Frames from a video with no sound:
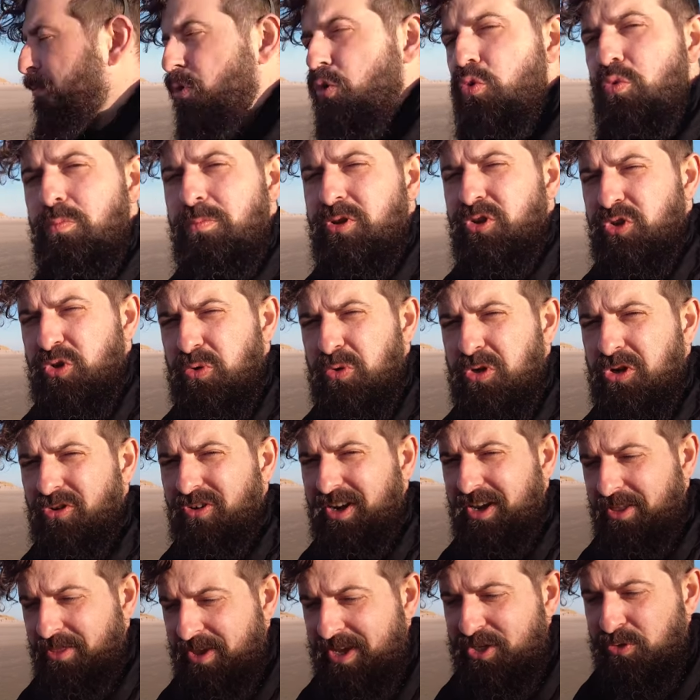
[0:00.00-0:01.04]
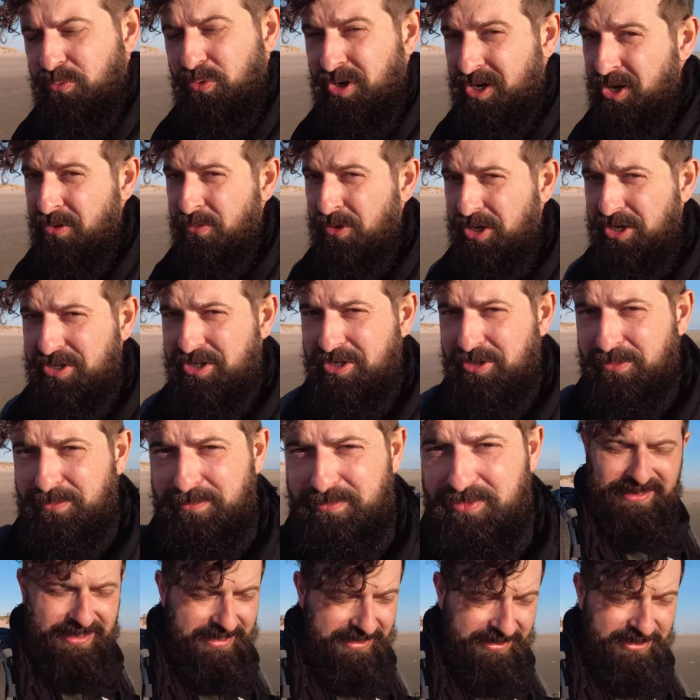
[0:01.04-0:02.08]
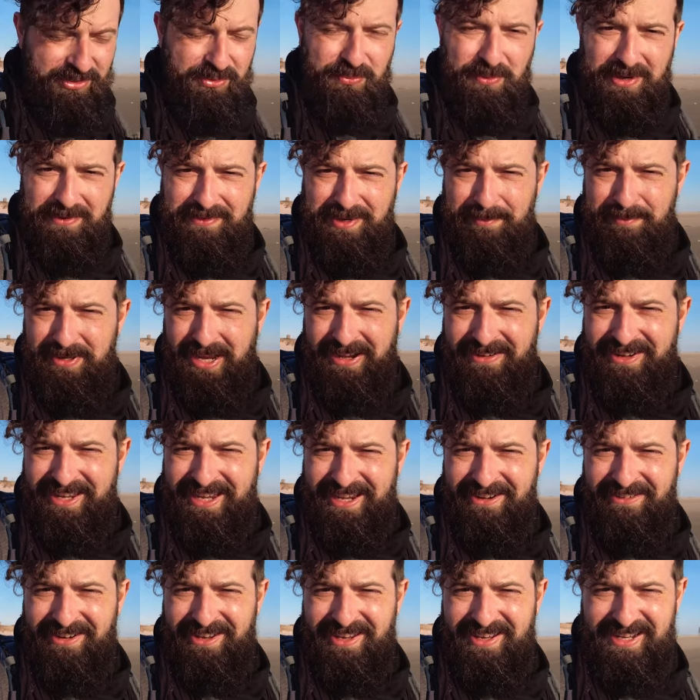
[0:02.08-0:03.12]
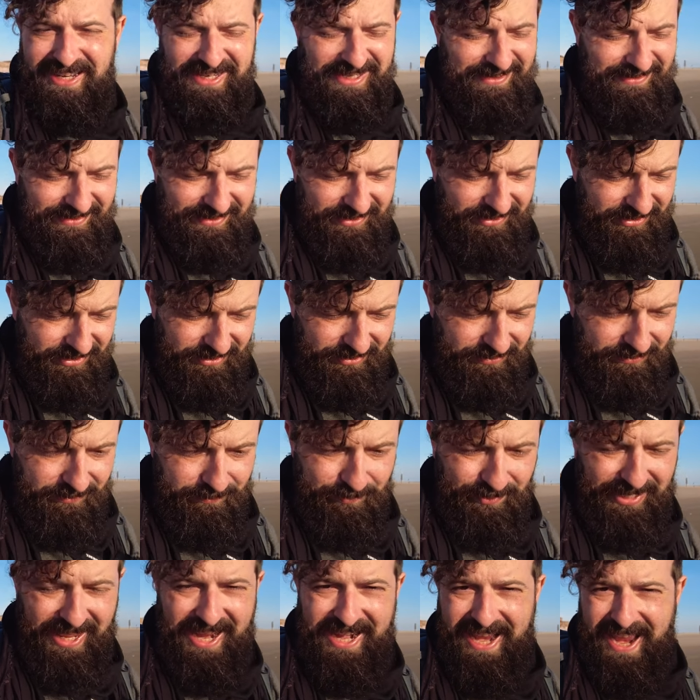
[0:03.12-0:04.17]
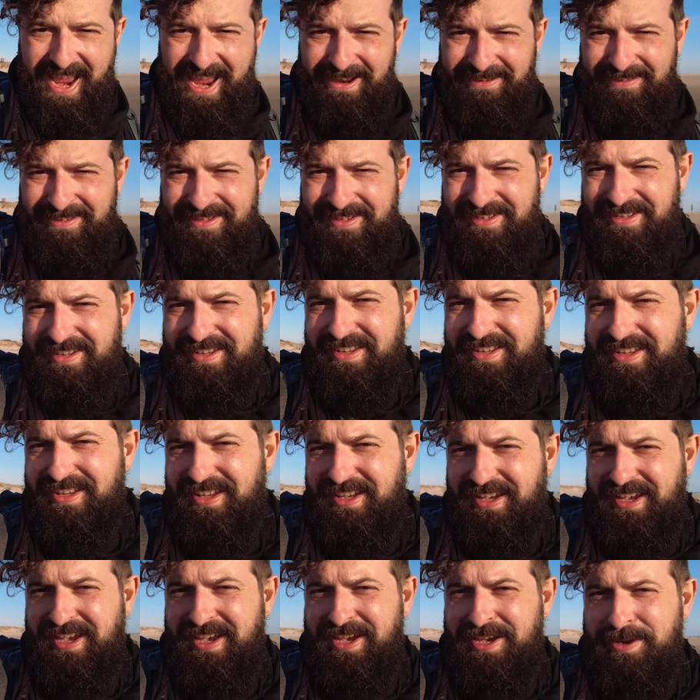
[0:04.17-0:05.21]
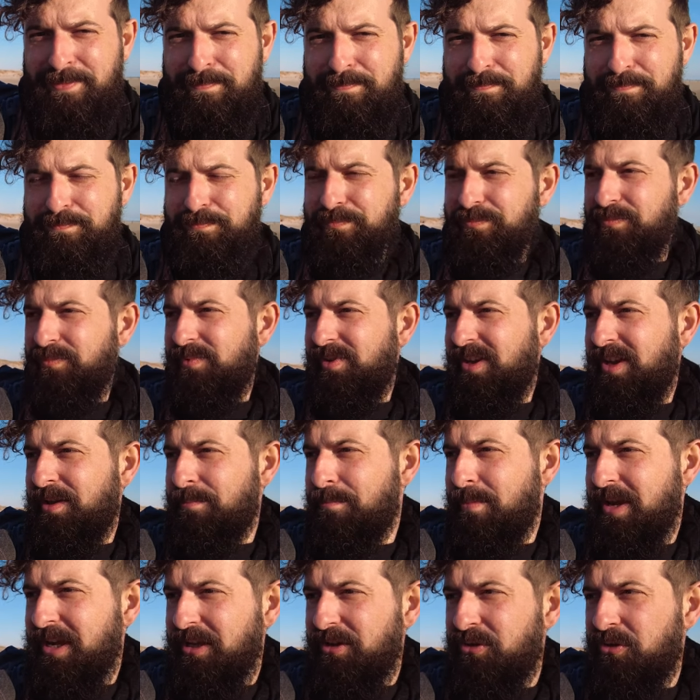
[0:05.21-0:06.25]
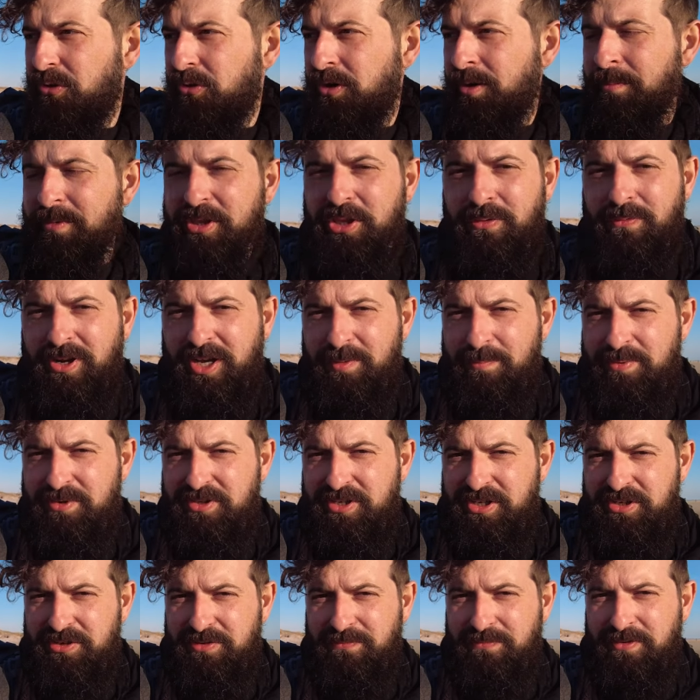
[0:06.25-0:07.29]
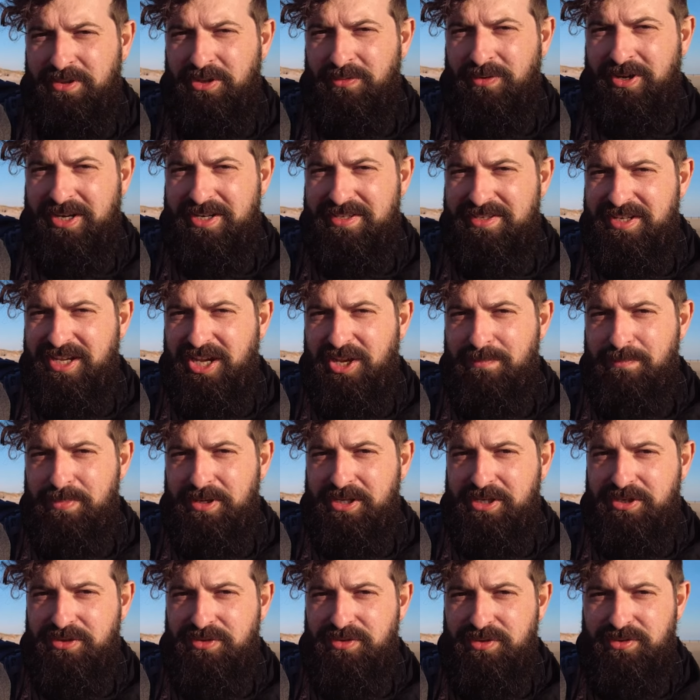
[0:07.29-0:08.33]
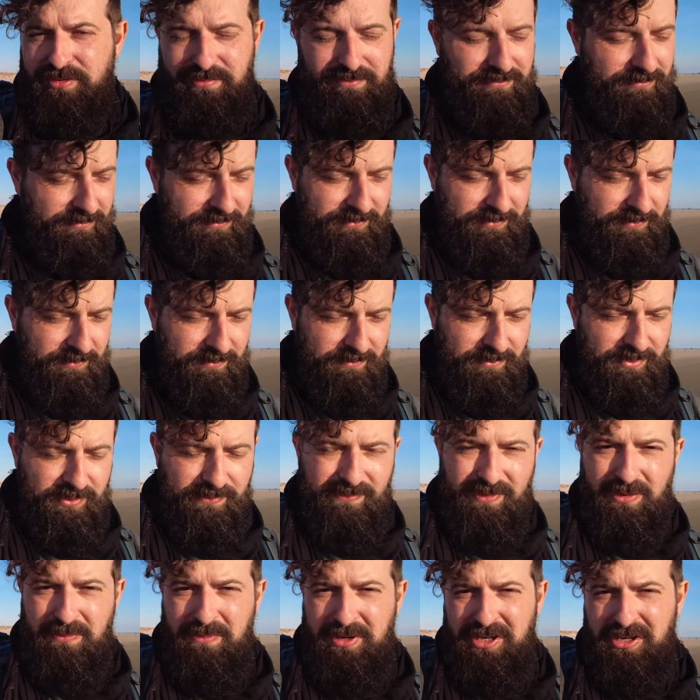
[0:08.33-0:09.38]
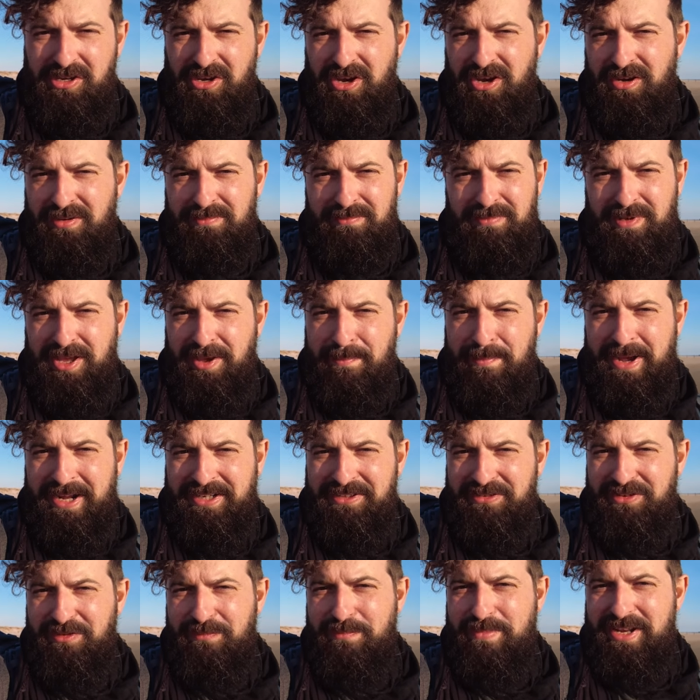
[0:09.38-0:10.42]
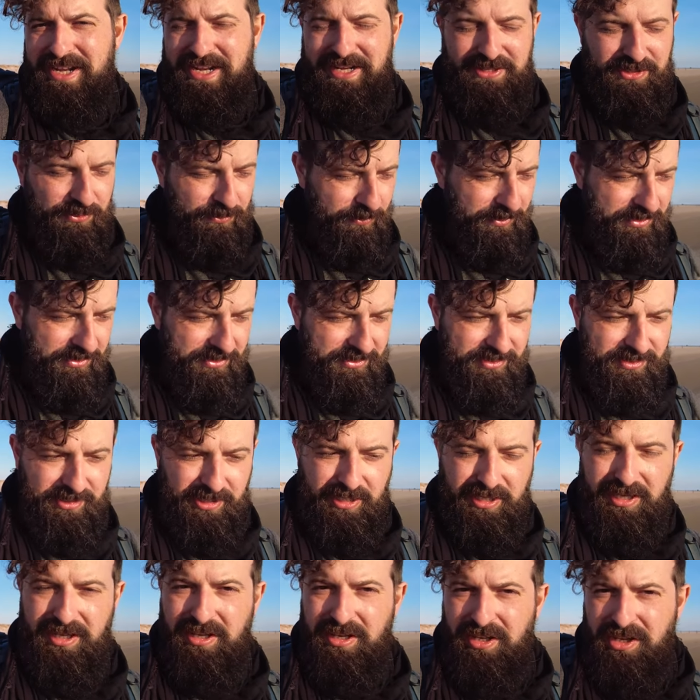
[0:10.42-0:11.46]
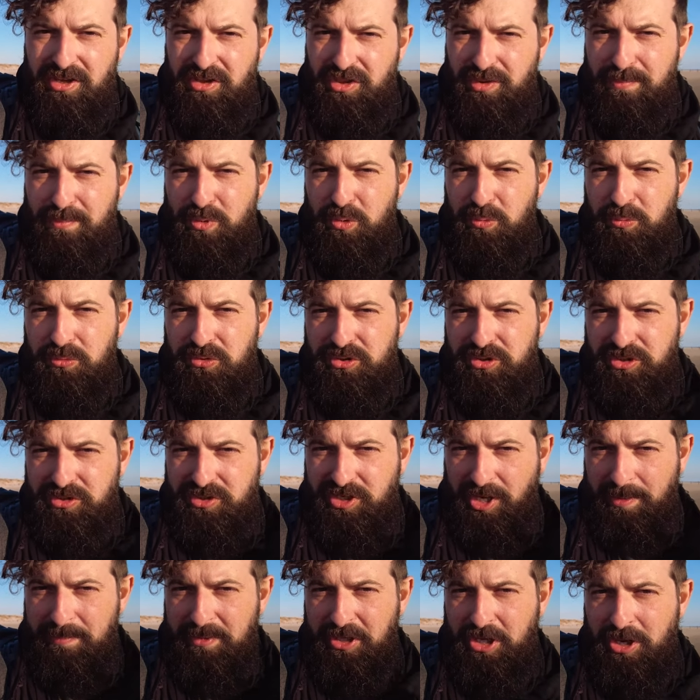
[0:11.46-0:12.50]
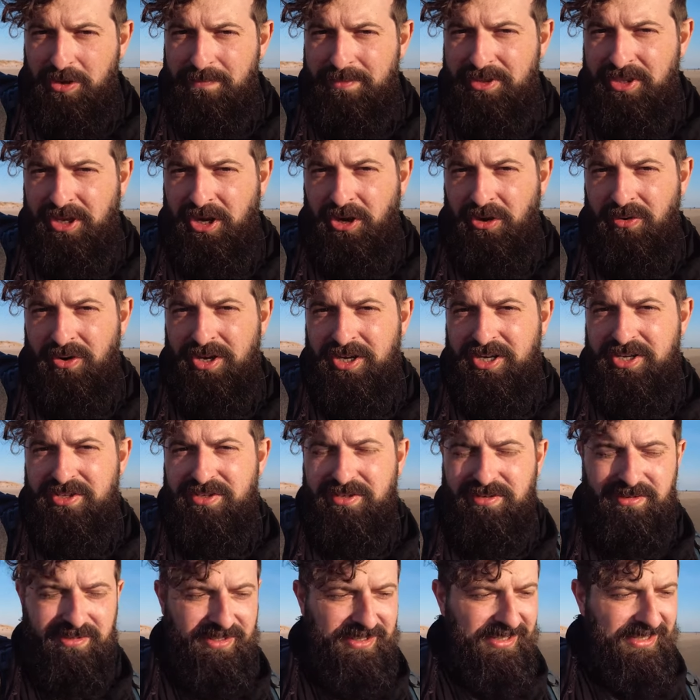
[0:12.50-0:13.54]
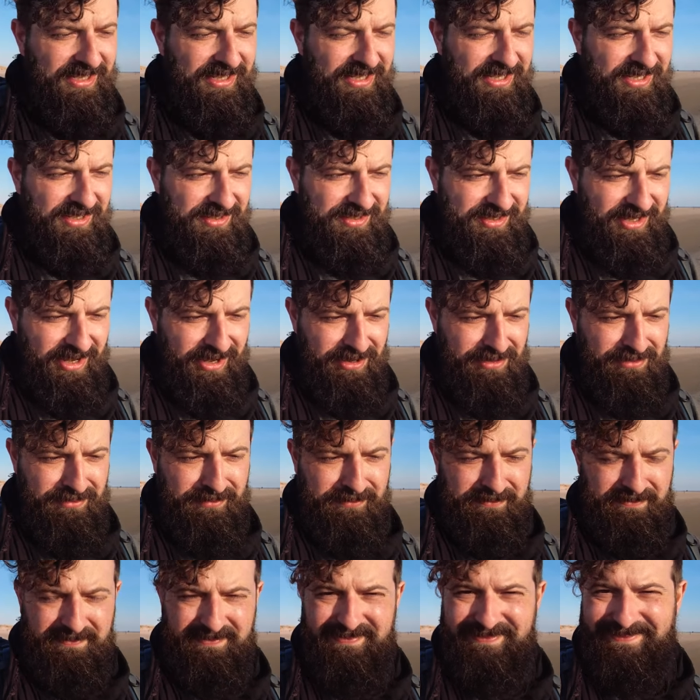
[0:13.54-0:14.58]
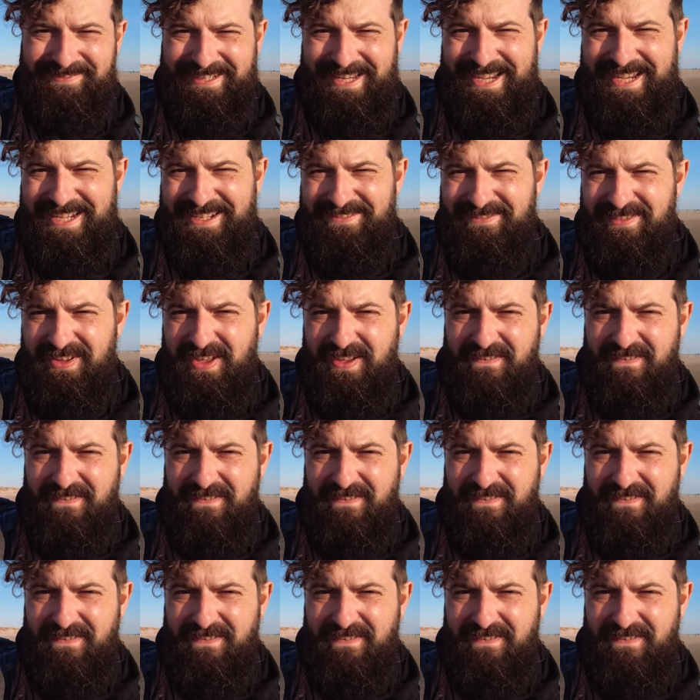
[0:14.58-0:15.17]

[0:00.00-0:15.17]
moon bazooka it. That's what I want to do. This is why I've come down here early, to plan it out and make sure I'm in the right position for the right time, because you've only got a matter of minutes once the moon's just coming over the horizon. So yeah,